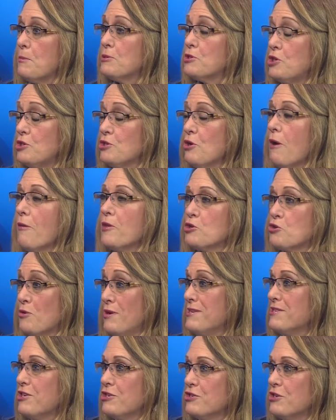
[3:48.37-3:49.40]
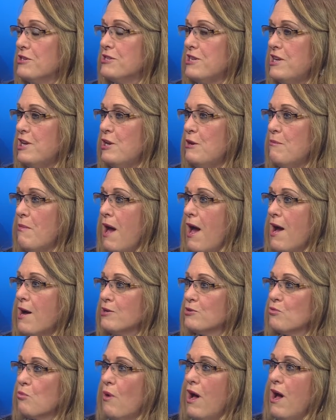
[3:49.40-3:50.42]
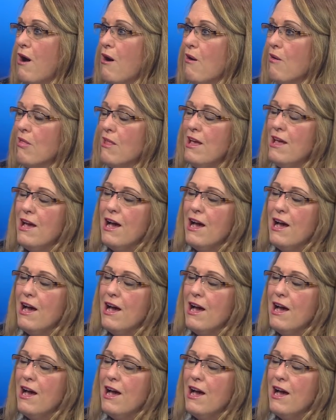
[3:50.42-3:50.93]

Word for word: she's on the transition team as well.